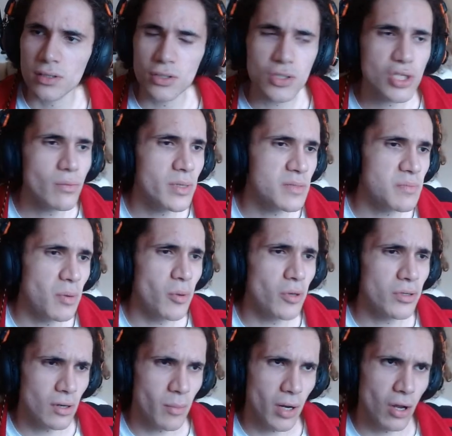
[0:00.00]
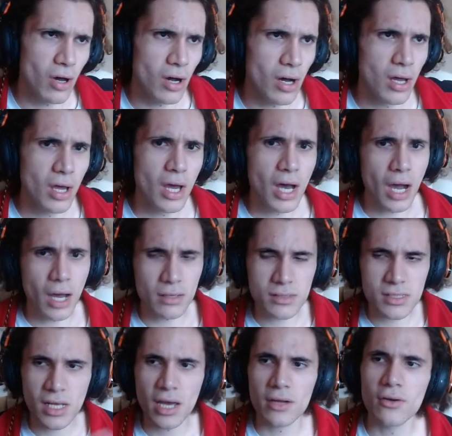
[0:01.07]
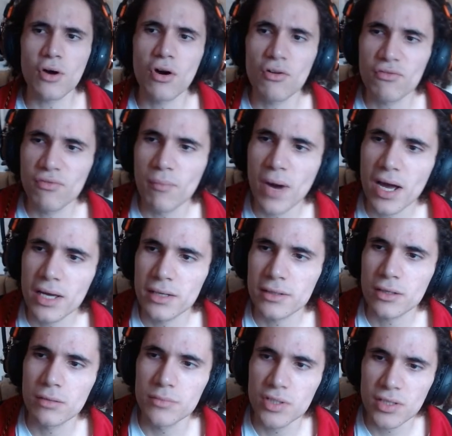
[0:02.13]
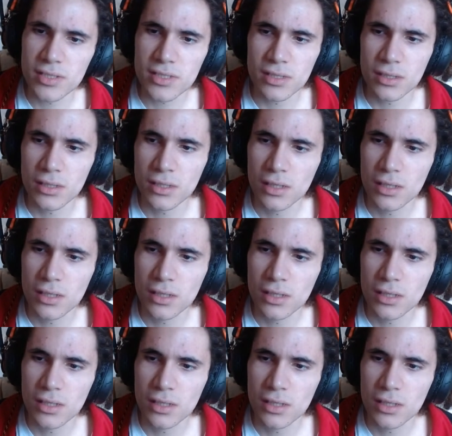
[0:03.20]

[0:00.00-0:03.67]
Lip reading: YouTube has promoted them a lot outside of my community.